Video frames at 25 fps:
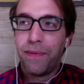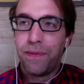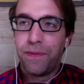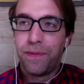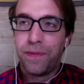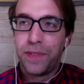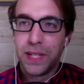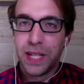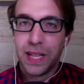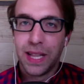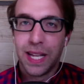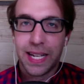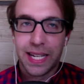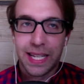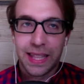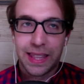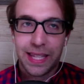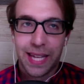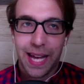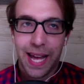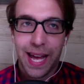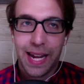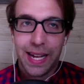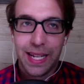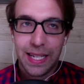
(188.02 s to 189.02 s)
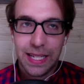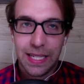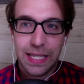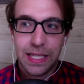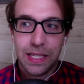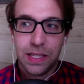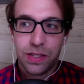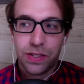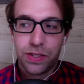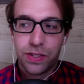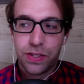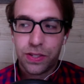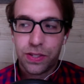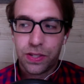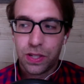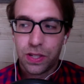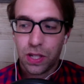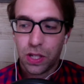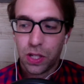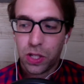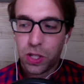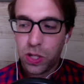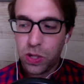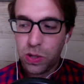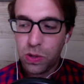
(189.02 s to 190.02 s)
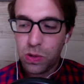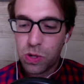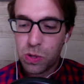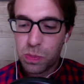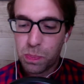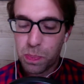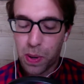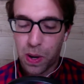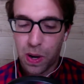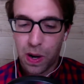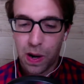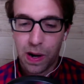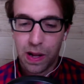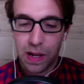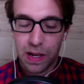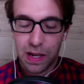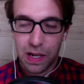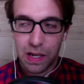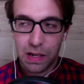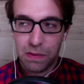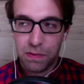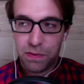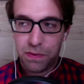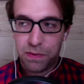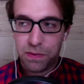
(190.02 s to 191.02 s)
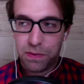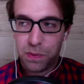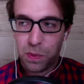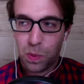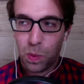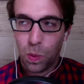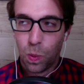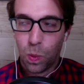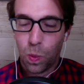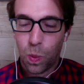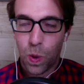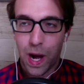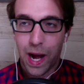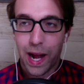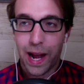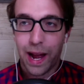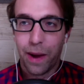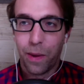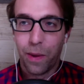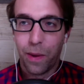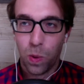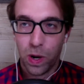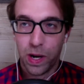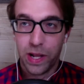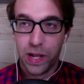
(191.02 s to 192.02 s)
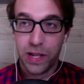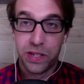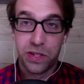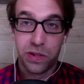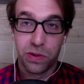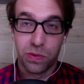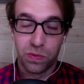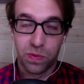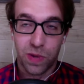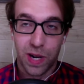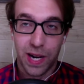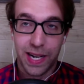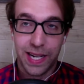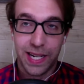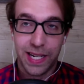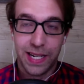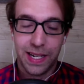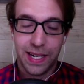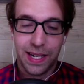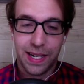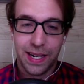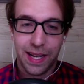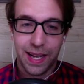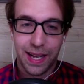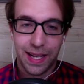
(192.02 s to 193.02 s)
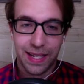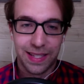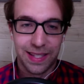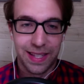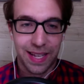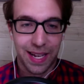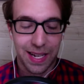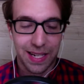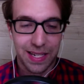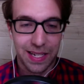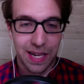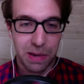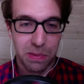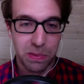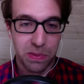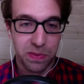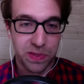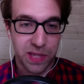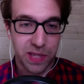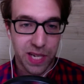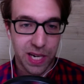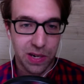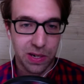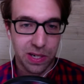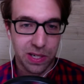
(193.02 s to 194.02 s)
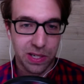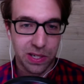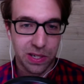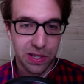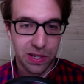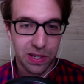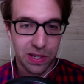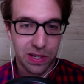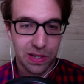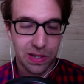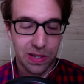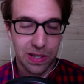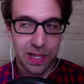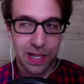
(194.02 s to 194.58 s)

feel like that is a huge part of why I wanted to write as that type of character.